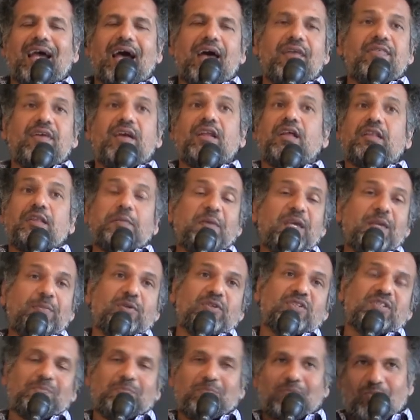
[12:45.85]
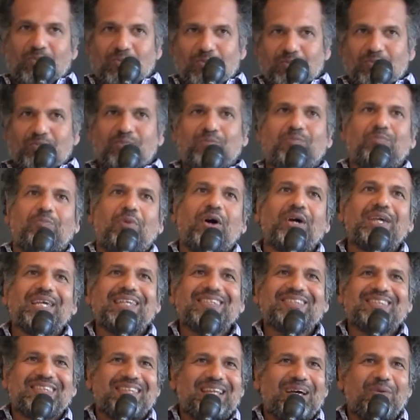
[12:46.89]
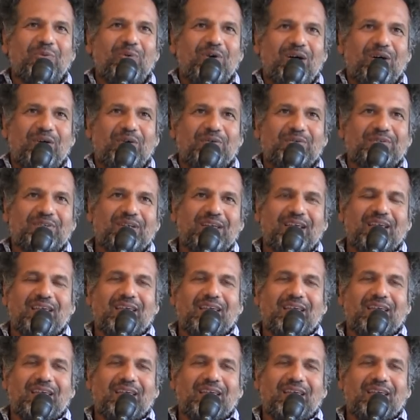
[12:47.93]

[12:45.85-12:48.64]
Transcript: and then other people buy into that world.